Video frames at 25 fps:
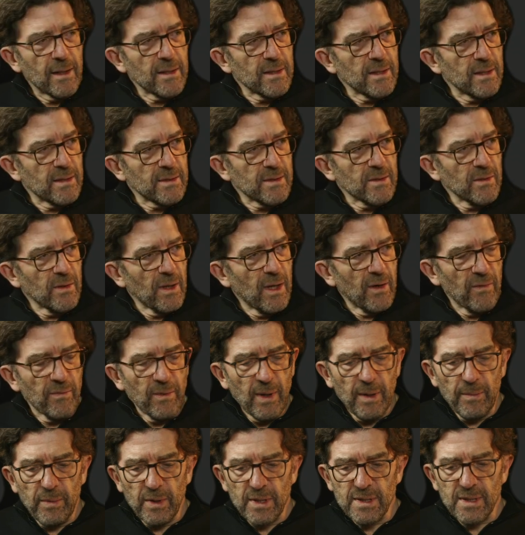so you have
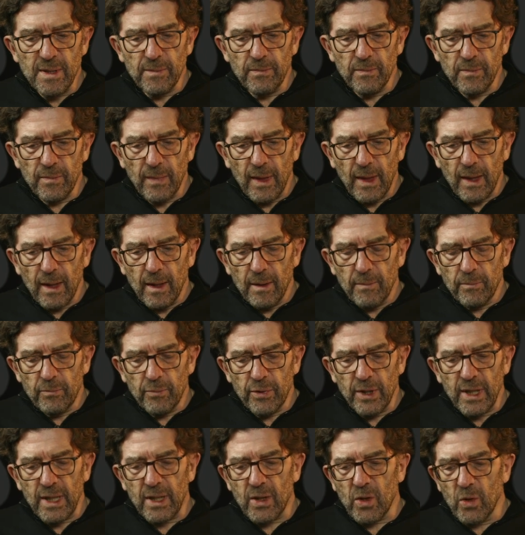maybe some
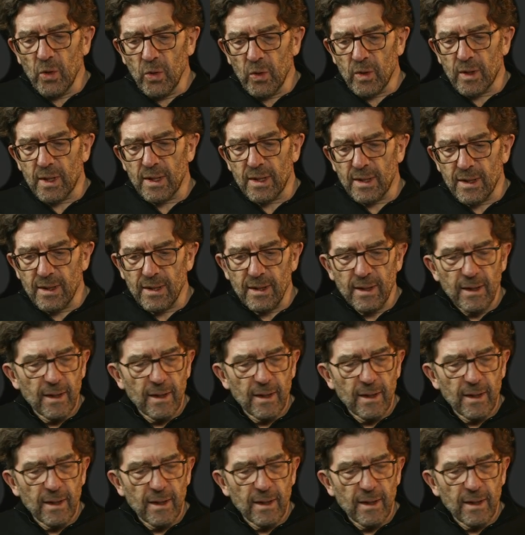pre-cooked